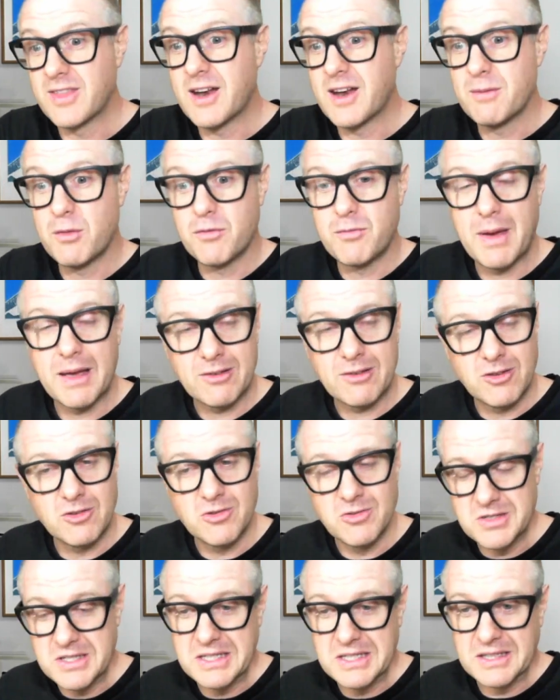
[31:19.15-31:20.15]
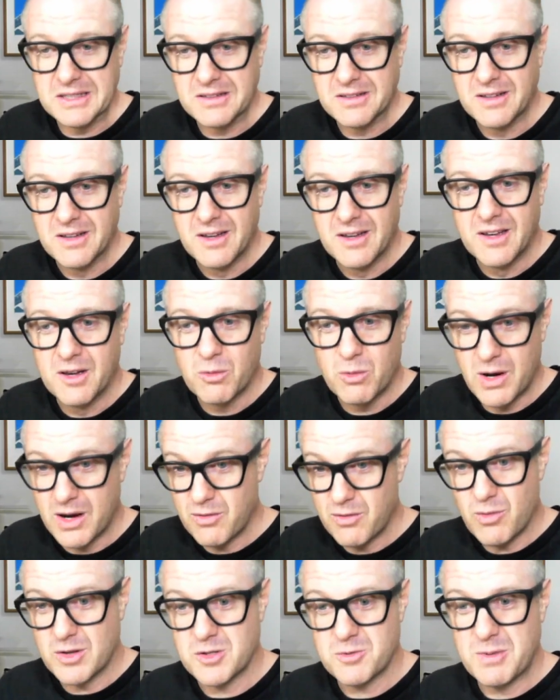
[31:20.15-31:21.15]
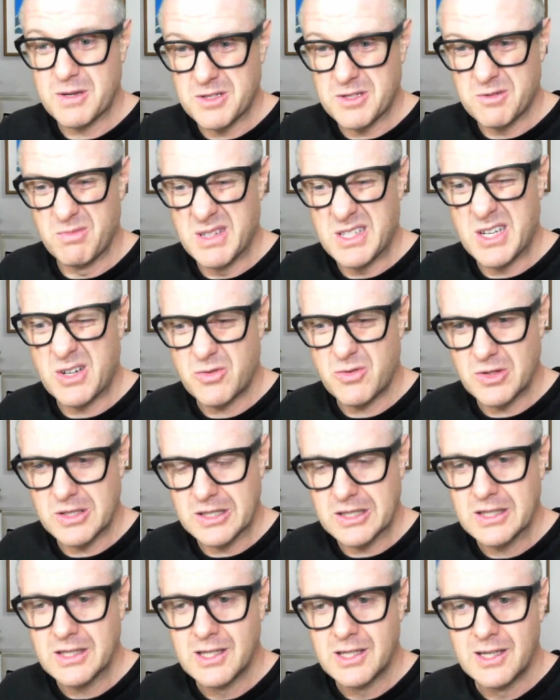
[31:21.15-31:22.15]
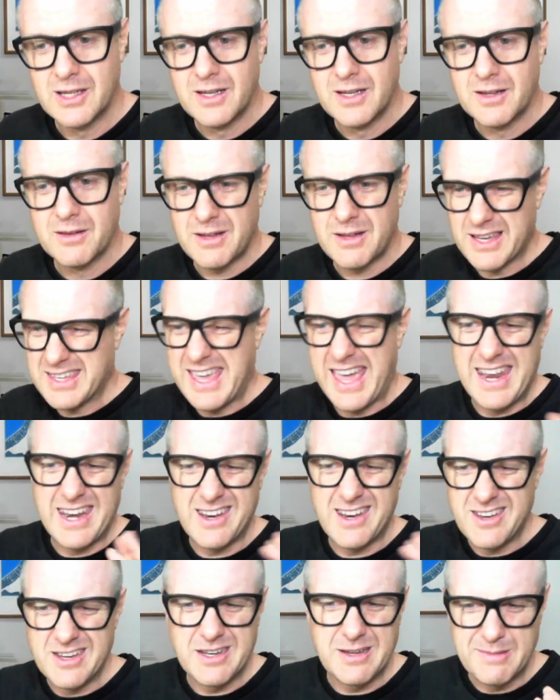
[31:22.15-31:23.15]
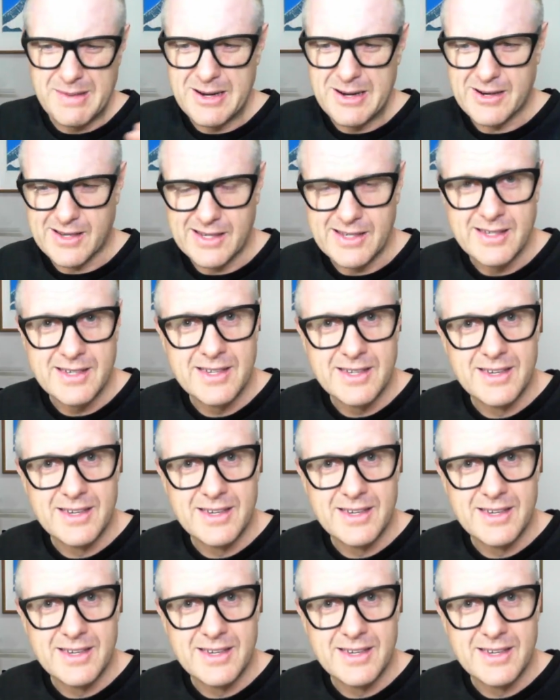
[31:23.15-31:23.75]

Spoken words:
Then I moved back to New Zealand, where everyone speaks a bit differently, like Canada and America.